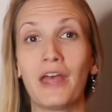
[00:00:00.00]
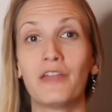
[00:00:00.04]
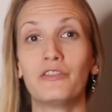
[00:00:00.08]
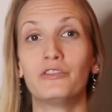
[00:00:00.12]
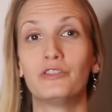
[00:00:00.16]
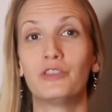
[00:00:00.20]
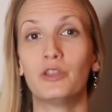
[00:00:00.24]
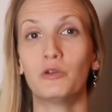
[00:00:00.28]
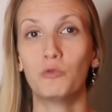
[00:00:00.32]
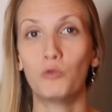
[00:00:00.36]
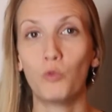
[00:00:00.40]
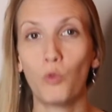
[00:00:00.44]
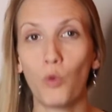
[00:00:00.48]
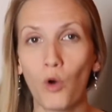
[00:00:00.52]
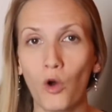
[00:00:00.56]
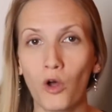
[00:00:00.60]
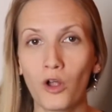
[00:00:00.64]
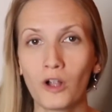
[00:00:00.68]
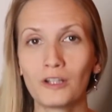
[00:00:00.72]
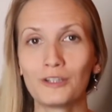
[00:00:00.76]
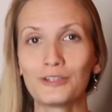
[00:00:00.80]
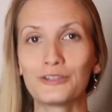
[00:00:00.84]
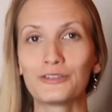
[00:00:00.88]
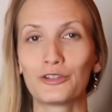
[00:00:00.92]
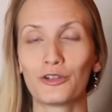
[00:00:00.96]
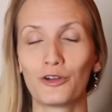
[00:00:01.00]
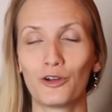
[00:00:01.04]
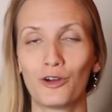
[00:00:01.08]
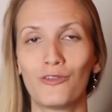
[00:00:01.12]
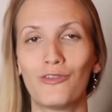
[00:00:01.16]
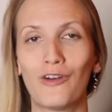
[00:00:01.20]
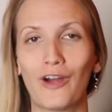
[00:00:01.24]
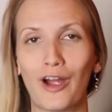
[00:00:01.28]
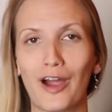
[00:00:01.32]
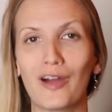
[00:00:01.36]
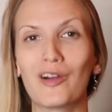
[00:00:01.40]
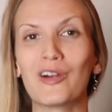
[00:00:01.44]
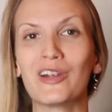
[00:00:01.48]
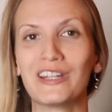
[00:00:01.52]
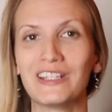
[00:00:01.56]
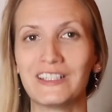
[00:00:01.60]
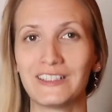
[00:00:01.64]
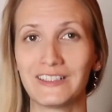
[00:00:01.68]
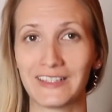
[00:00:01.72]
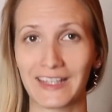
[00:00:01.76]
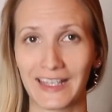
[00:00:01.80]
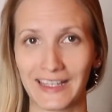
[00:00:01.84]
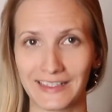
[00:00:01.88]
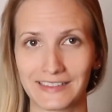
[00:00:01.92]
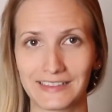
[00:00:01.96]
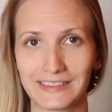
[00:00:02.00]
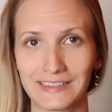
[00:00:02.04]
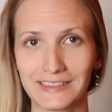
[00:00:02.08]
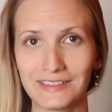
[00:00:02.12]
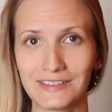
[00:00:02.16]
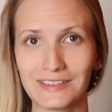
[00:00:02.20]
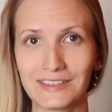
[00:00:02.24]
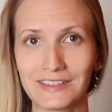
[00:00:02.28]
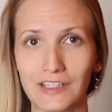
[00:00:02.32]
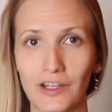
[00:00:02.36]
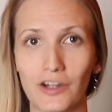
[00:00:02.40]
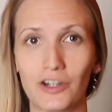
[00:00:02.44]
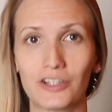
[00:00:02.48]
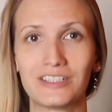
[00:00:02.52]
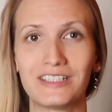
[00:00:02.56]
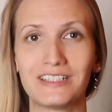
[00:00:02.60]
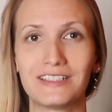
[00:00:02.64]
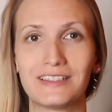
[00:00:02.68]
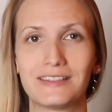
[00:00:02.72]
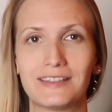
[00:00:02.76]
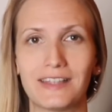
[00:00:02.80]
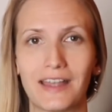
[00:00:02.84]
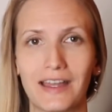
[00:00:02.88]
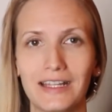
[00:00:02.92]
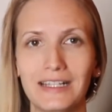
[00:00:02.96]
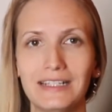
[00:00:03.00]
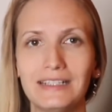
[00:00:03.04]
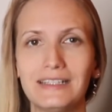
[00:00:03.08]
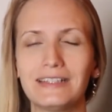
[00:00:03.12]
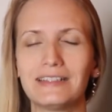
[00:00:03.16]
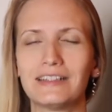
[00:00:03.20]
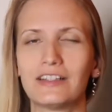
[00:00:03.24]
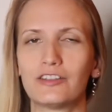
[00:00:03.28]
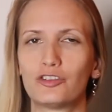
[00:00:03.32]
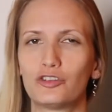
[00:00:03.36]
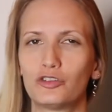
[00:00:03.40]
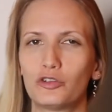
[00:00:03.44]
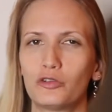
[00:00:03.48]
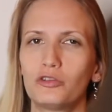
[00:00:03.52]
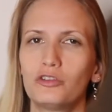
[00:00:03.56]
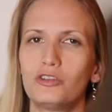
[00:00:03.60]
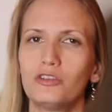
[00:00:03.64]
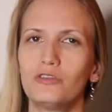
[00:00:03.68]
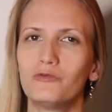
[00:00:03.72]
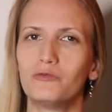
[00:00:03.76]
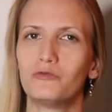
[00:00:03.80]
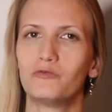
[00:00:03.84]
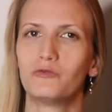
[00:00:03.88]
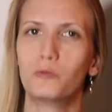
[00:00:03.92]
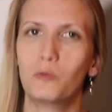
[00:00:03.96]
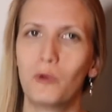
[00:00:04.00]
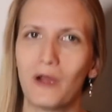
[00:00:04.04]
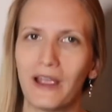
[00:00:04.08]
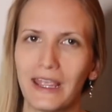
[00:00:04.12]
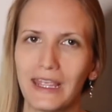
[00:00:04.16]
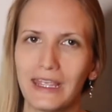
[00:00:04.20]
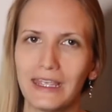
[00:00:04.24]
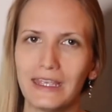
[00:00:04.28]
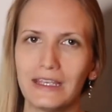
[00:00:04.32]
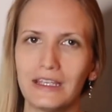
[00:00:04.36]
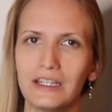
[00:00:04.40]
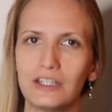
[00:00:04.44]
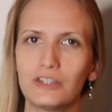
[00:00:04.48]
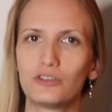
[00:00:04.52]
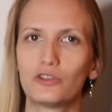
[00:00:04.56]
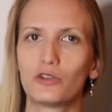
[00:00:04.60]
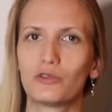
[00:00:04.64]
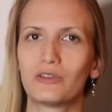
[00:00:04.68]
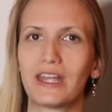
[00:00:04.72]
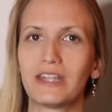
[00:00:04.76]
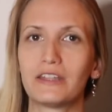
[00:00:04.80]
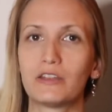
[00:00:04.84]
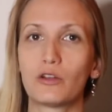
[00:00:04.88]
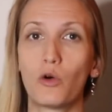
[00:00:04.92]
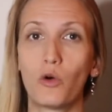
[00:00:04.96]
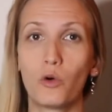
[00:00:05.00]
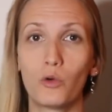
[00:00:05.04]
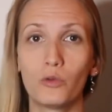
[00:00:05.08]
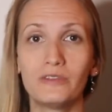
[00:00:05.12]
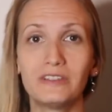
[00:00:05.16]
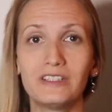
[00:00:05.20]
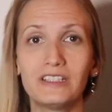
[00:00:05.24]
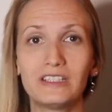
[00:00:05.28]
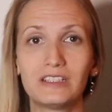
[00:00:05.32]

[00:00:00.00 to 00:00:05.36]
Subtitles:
The walls of our intestines are designed in a certain way so that only